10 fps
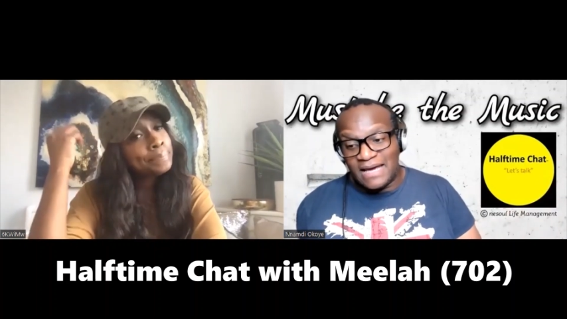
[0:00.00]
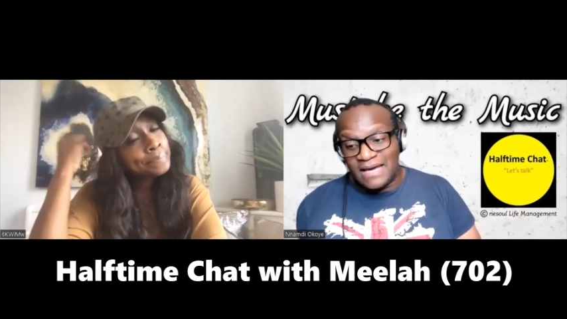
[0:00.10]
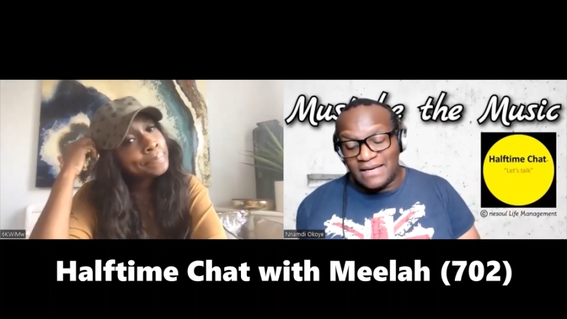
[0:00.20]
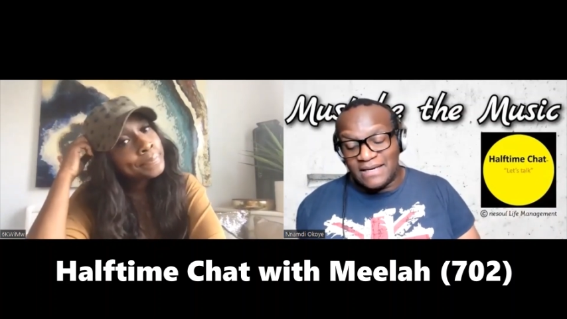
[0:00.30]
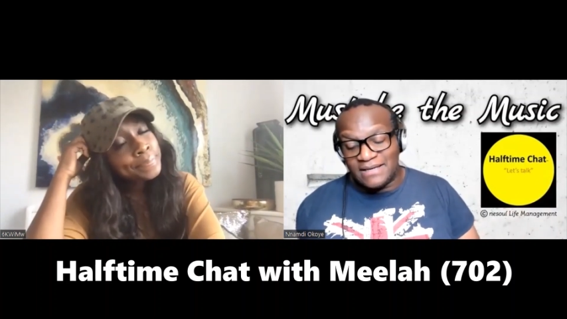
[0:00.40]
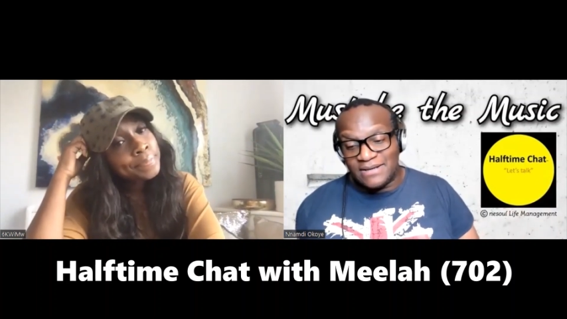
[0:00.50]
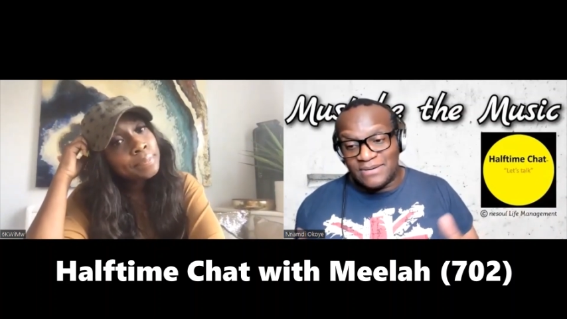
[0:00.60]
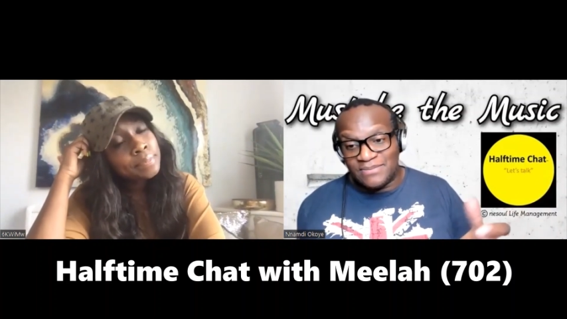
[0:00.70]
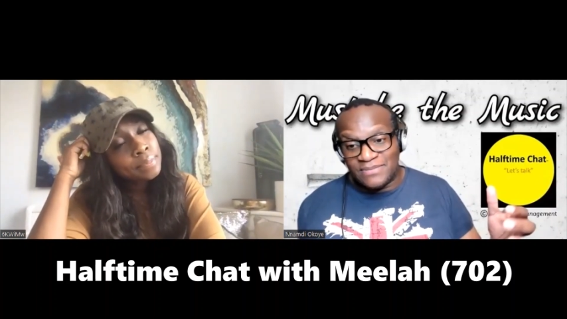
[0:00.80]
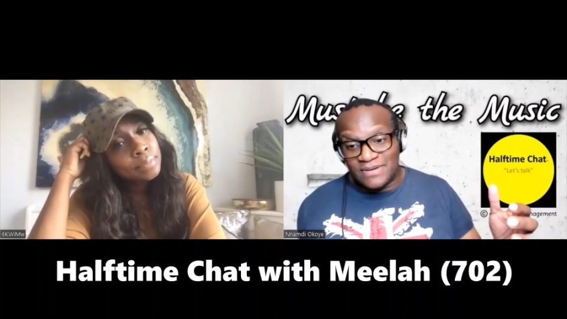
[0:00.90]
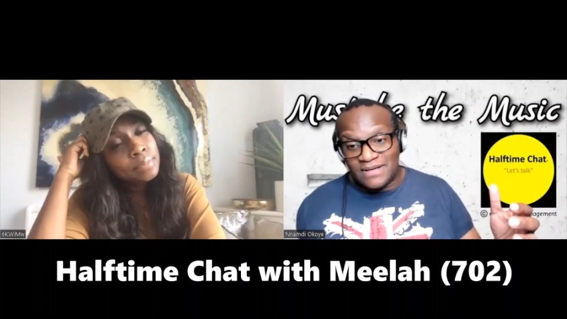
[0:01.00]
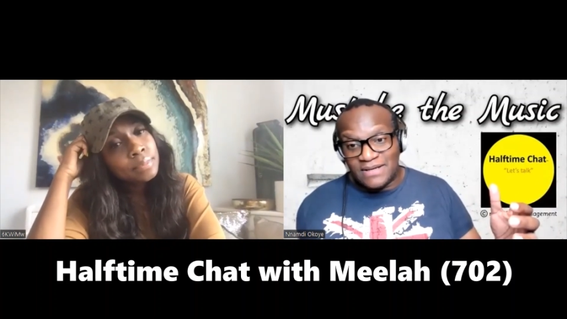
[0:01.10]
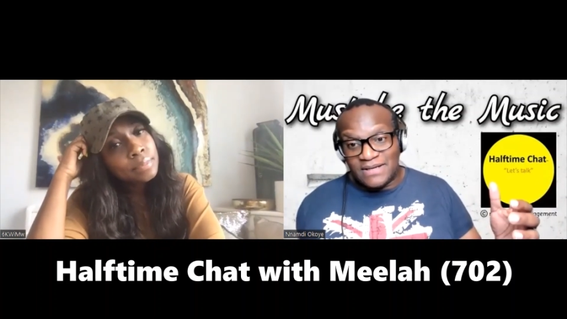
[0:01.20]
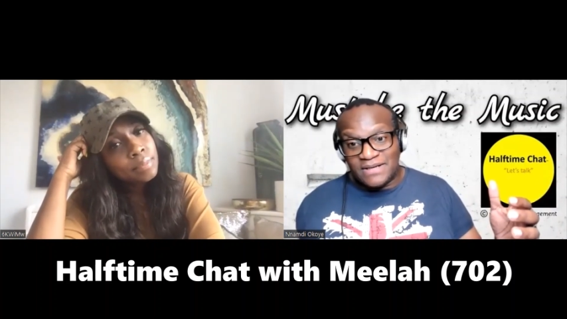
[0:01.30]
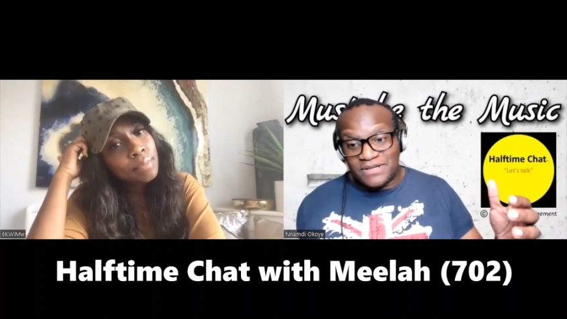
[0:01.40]
Speaker 1: and um,
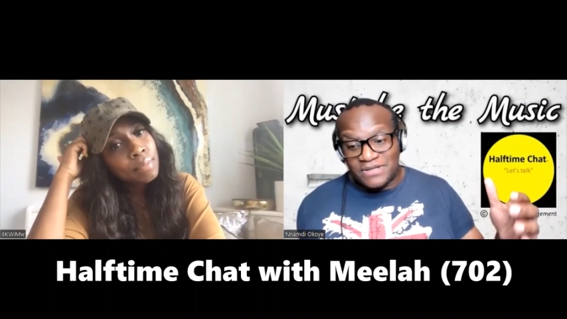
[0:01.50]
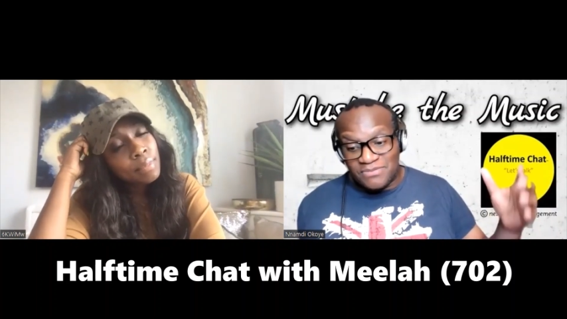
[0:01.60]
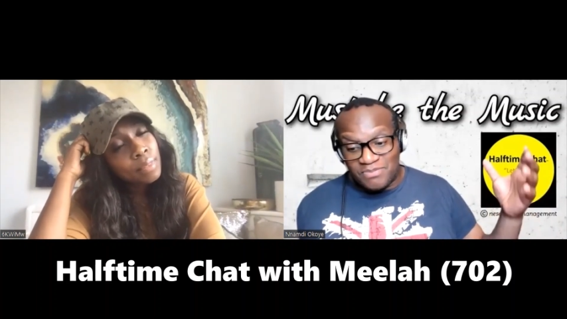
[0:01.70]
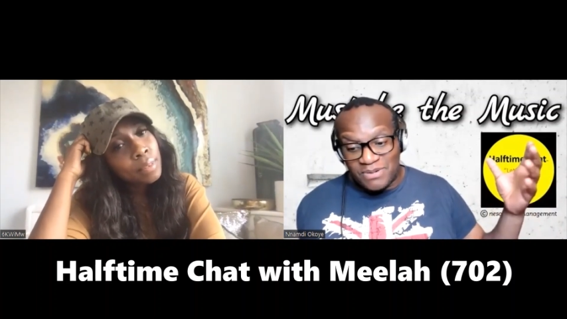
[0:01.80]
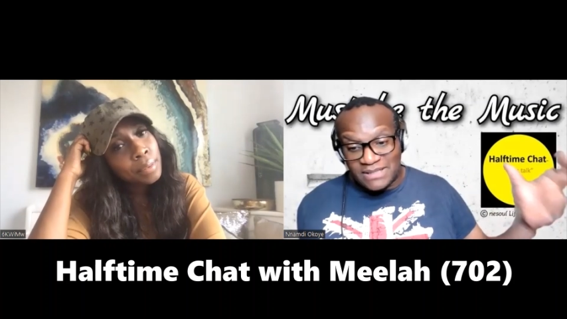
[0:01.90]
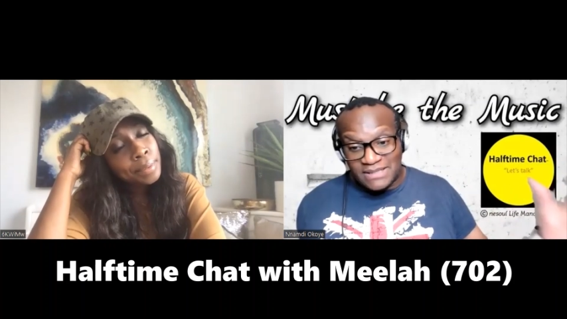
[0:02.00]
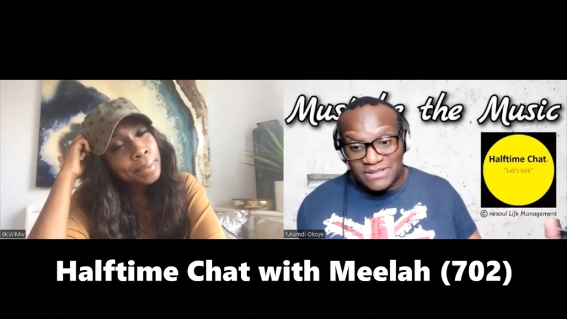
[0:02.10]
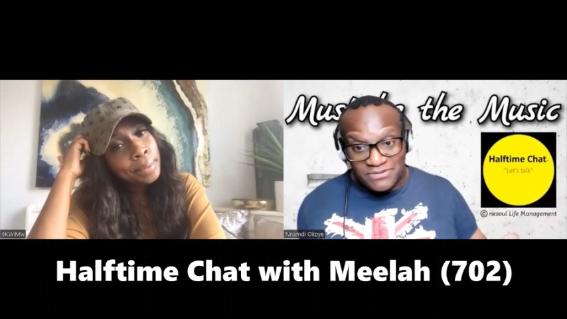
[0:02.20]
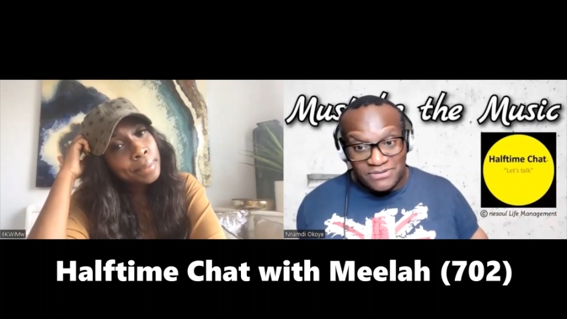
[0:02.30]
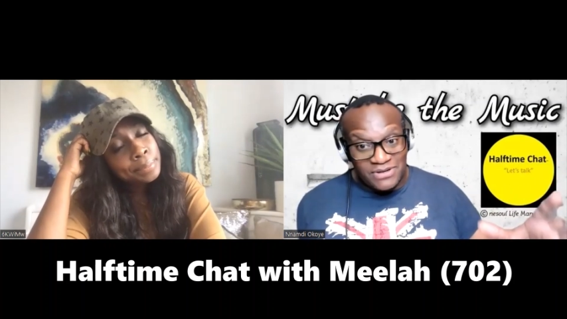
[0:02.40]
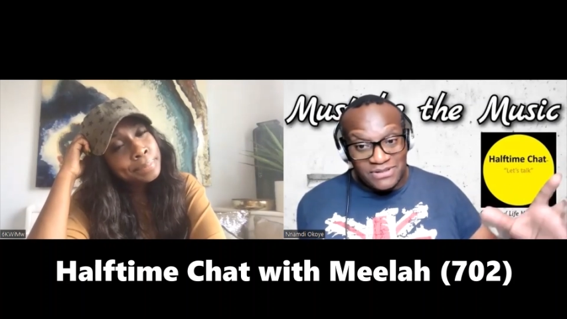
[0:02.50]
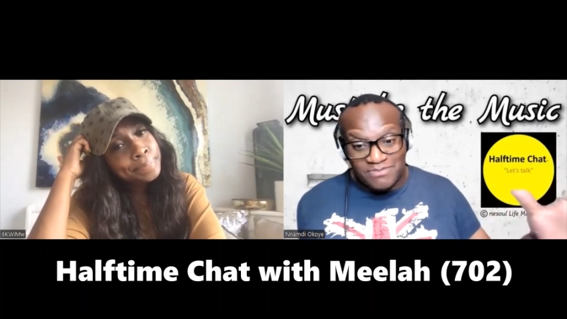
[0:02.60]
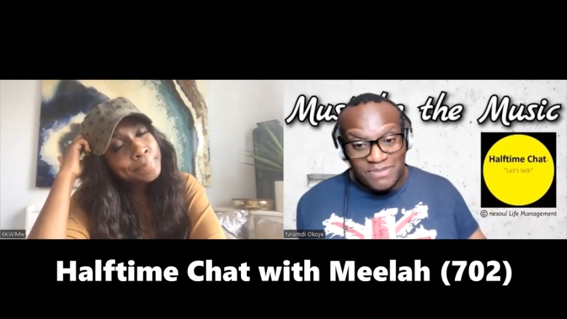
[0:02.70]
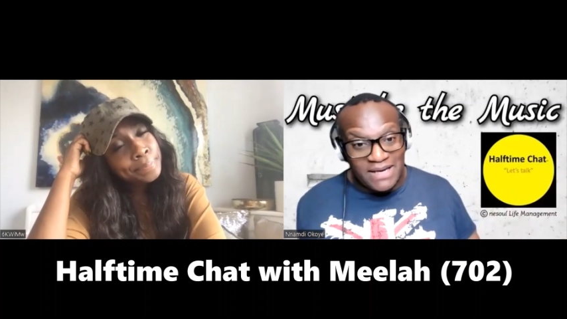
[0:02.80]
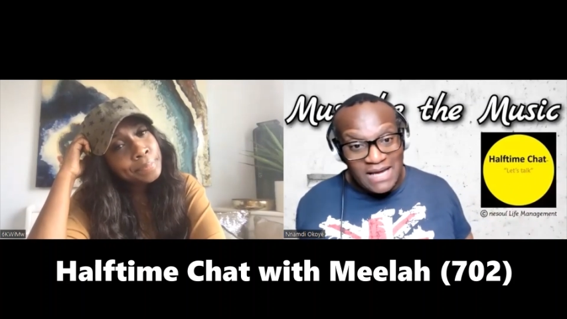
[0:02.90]
she brings that, she
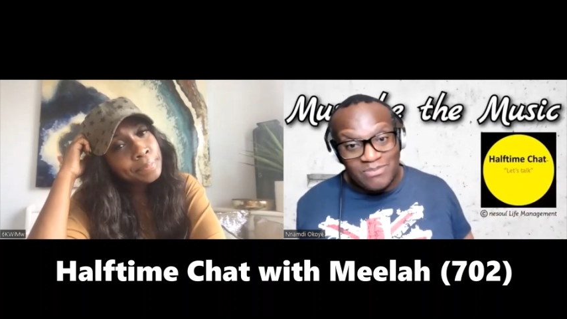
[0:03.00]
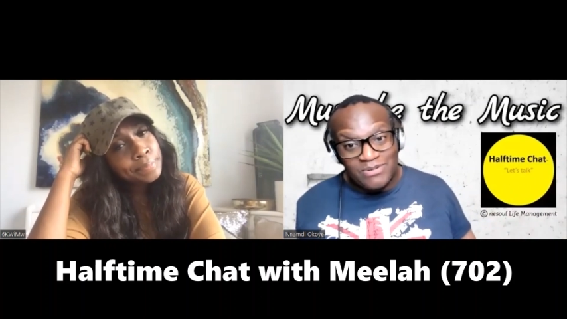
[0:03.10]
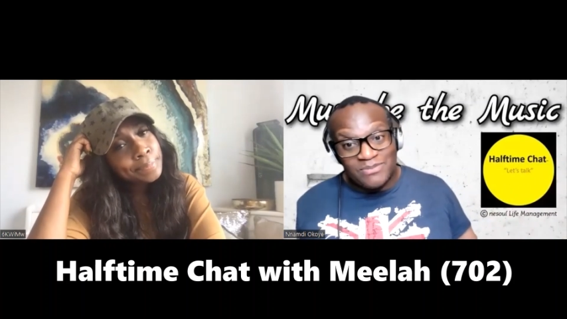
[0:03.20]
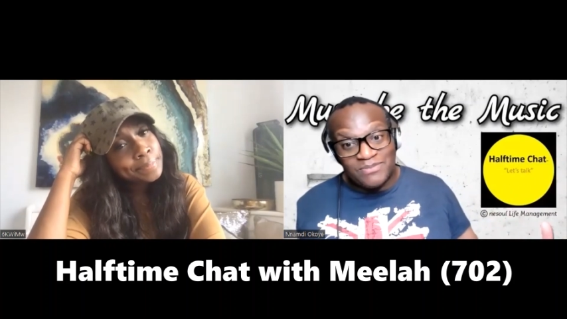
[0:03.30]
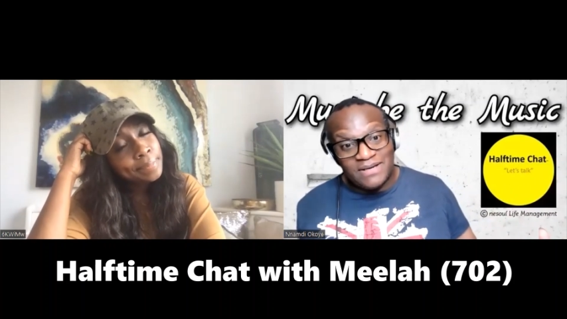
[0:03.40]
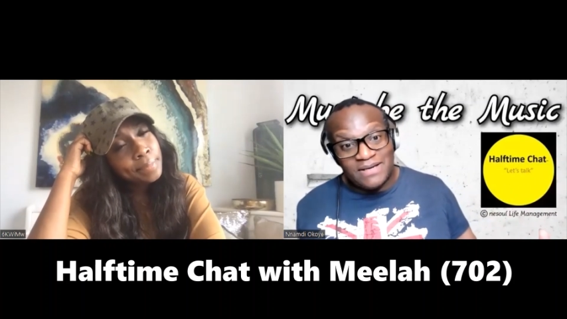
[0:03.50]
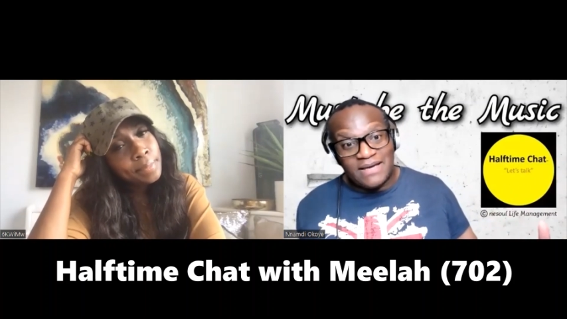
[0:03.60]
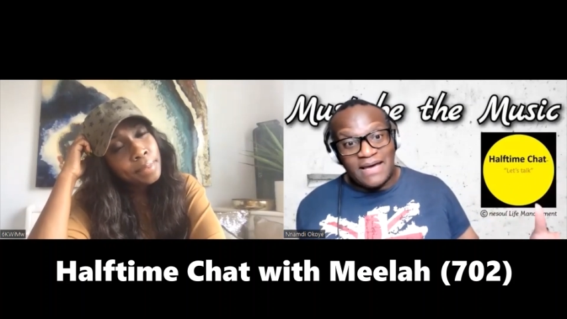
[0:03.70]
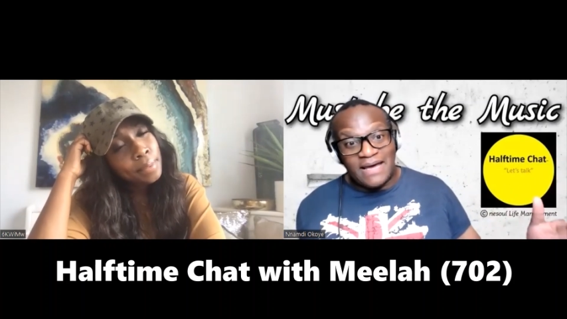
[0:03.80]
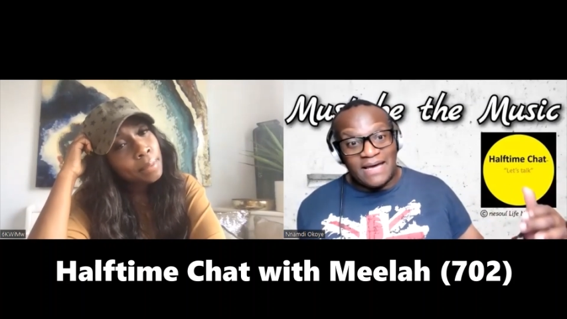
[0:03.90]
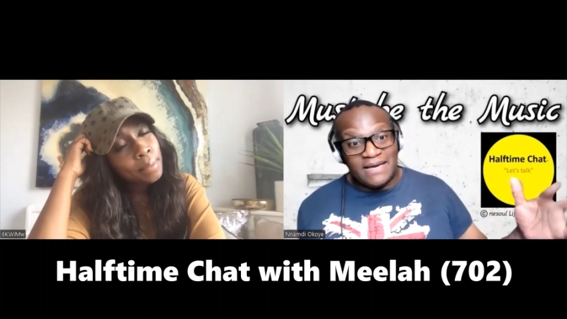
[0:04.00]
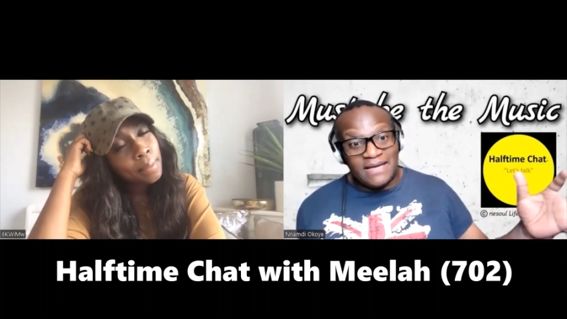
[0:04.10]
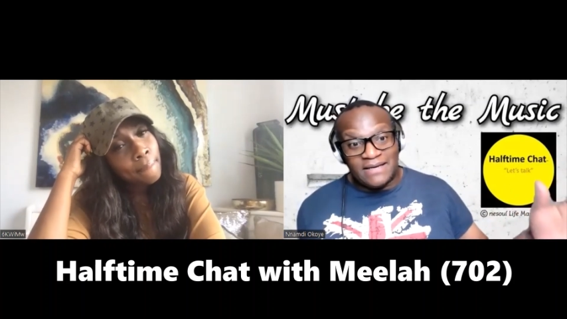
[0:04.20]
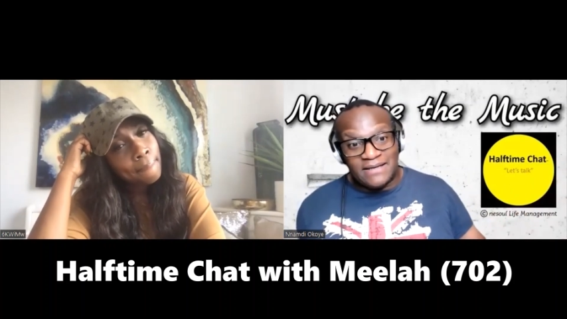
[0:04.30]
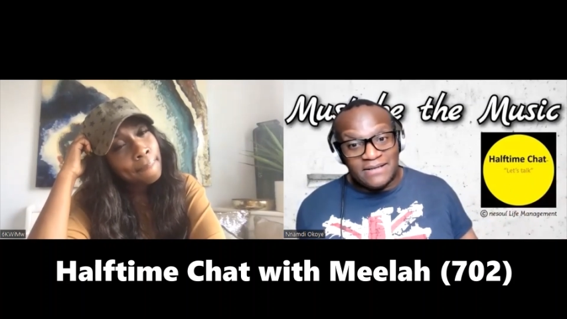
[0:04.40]
does a big album, and
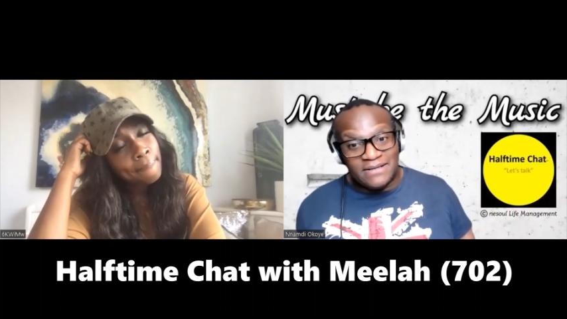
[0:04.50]
then,